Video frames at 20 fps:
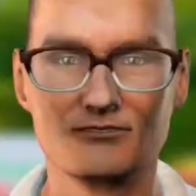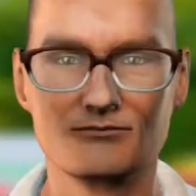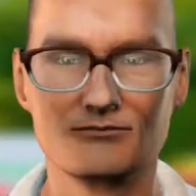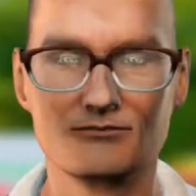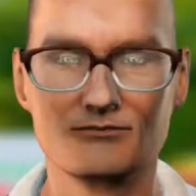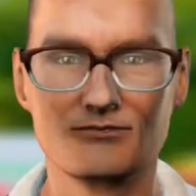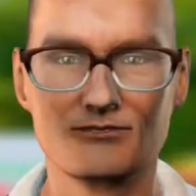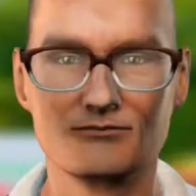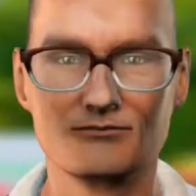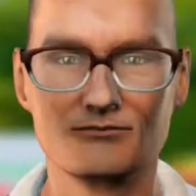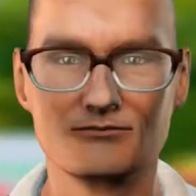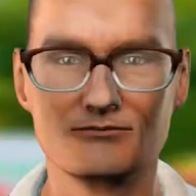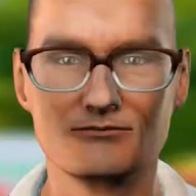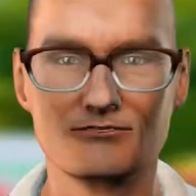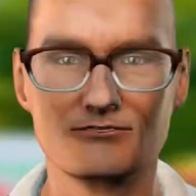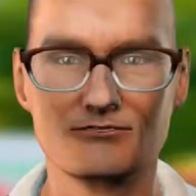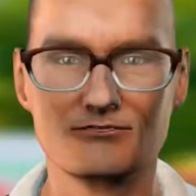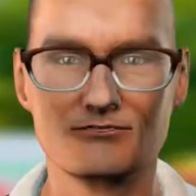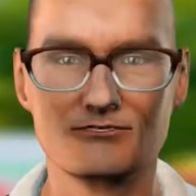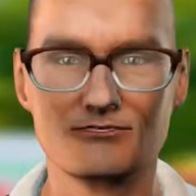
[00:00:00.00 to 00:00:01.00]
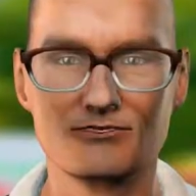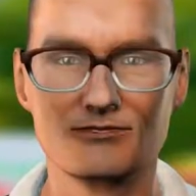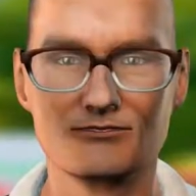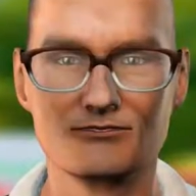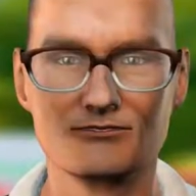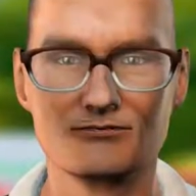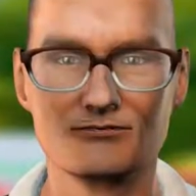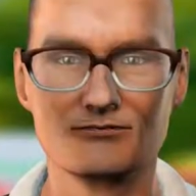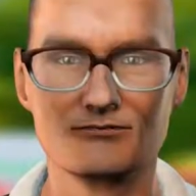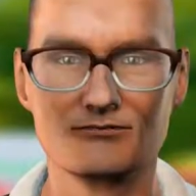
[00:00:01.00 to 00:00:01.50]
came with a proposition
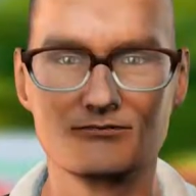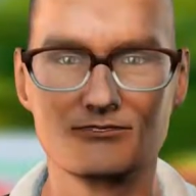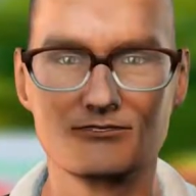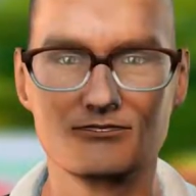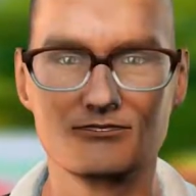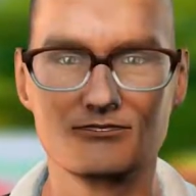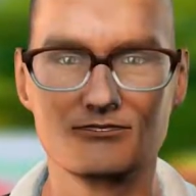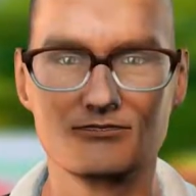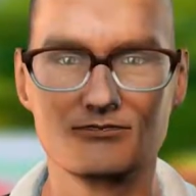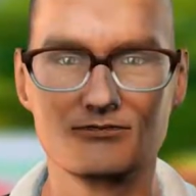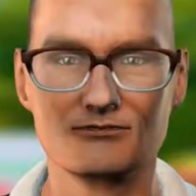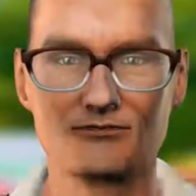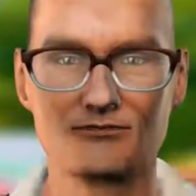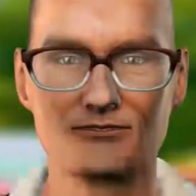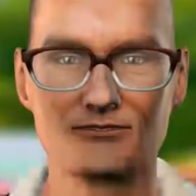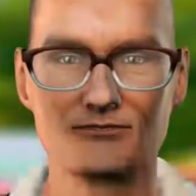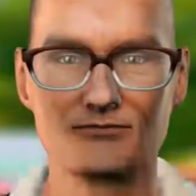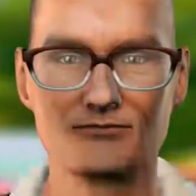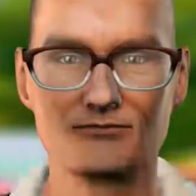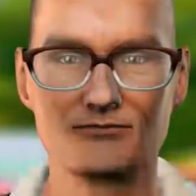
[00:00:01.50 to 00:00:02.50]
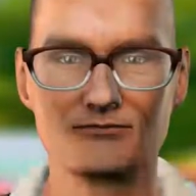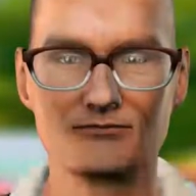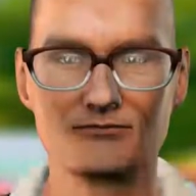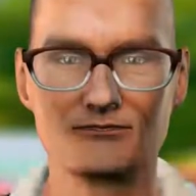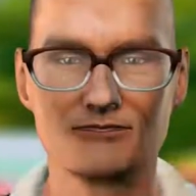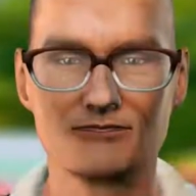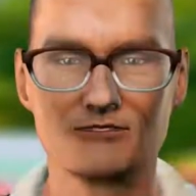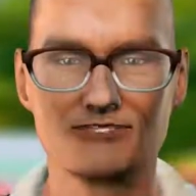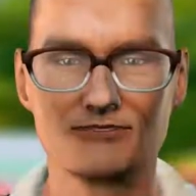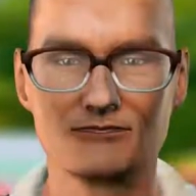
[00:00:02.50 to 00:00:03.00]
to the Prophet Muhammad.
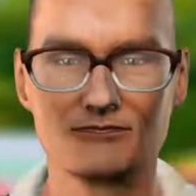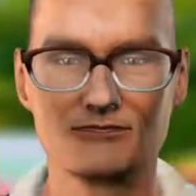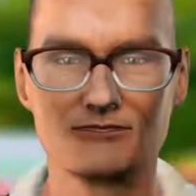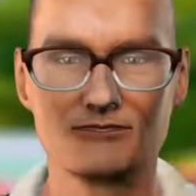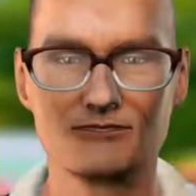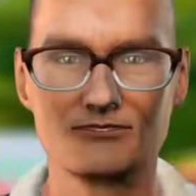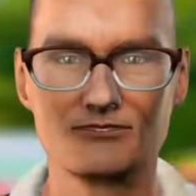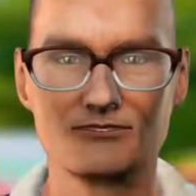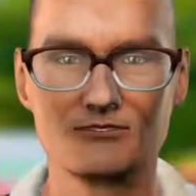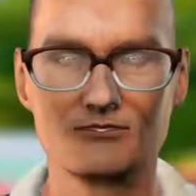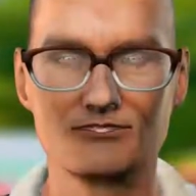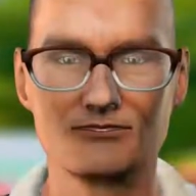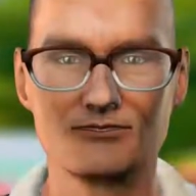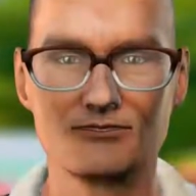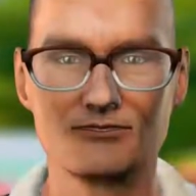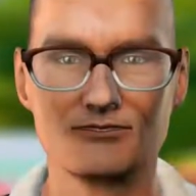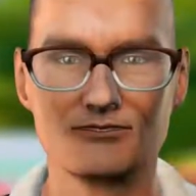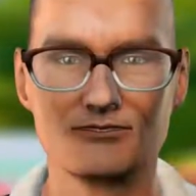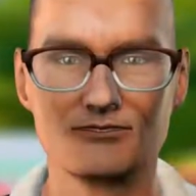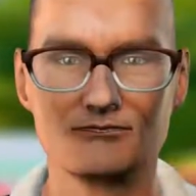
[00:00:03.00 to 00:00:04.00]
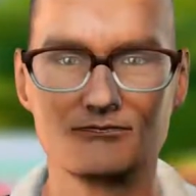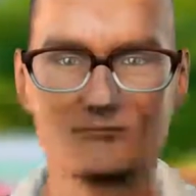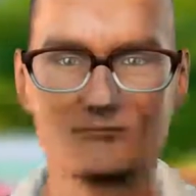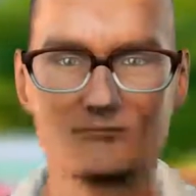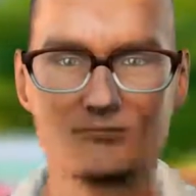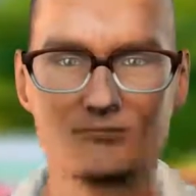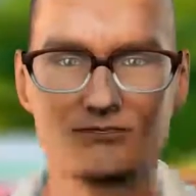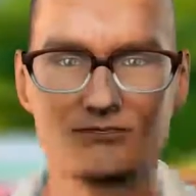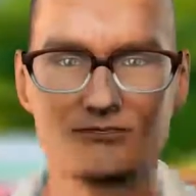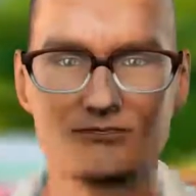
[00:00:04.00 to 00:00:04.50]
This is the leaders of the
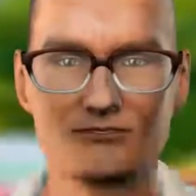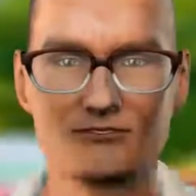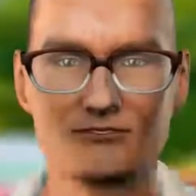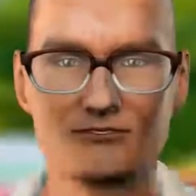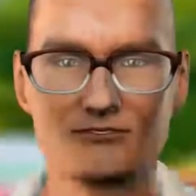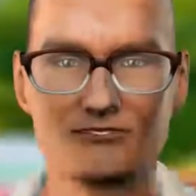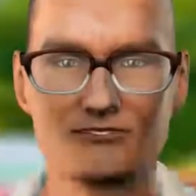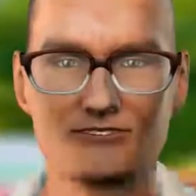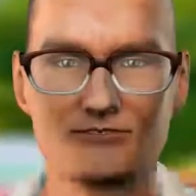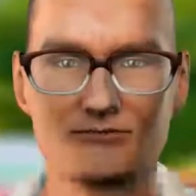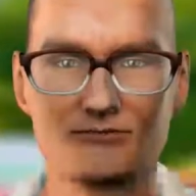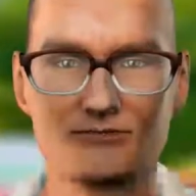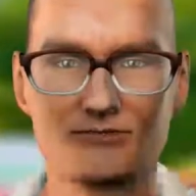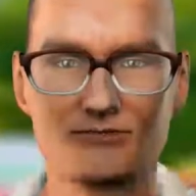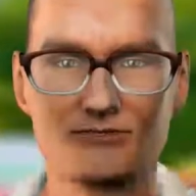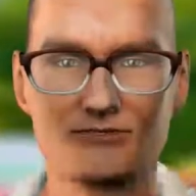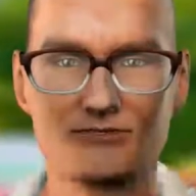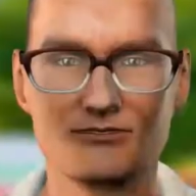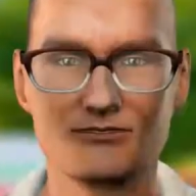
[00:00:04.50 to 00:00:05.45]
pagan Arabs. They said, look,